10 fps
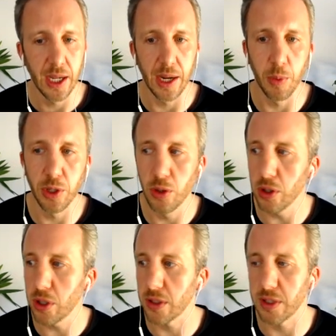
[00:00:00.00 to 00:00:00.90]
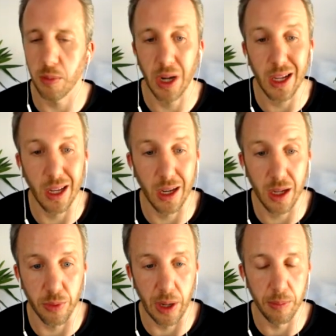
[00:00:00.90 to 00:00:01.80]
And when you look at someone like a
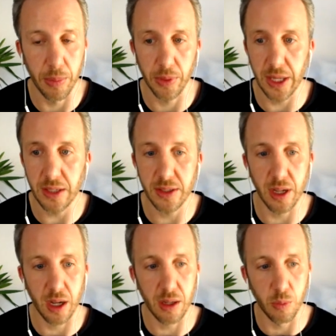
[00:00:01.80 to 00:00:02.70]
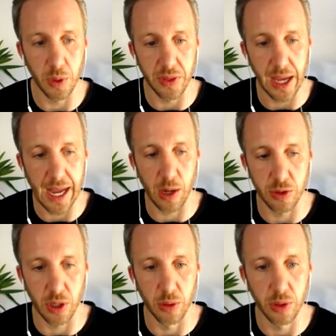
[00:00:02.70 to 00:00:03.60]
LiveRamp, they start with the
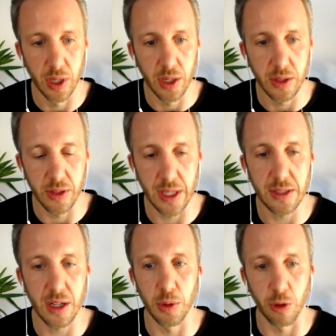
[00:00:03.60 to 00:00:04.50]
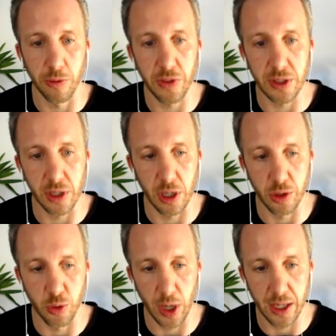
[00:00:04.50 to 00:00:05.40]
household. So they start with your physical
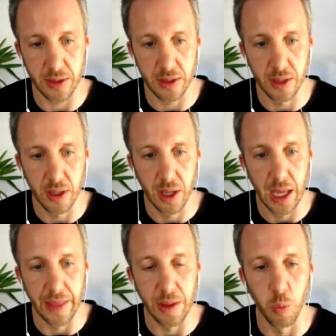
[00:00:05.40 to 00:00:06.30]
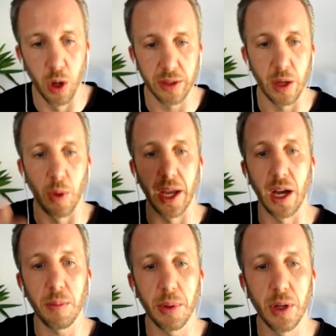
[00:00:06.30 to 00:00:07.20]
address and then work their way
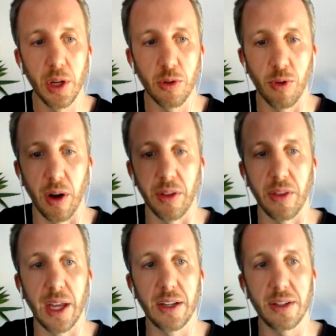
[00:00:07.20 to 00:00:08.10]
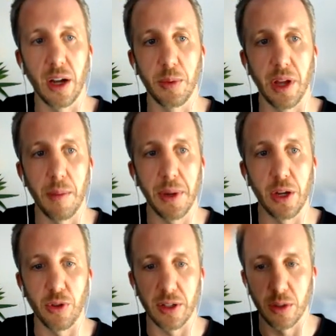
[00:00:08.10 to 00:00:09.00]
up rather than starting with IP
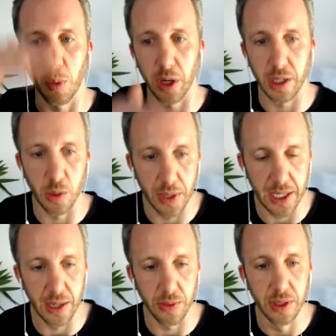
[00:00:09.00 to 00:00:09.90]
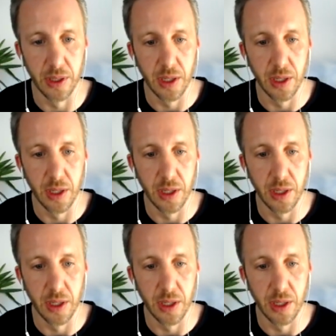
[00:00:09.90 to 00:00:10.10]
address and working your way down.